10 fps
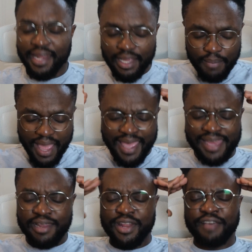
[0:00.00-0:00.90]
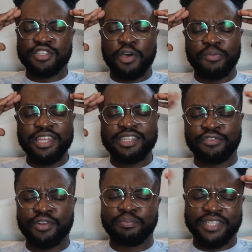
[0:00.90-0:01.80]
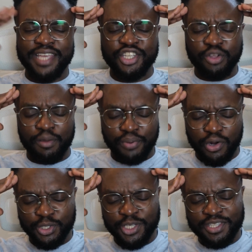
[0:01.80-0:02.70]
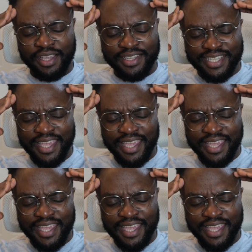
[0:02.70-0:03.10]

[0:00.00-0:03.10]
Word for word: and in my head, I would have so many different potential approaches I could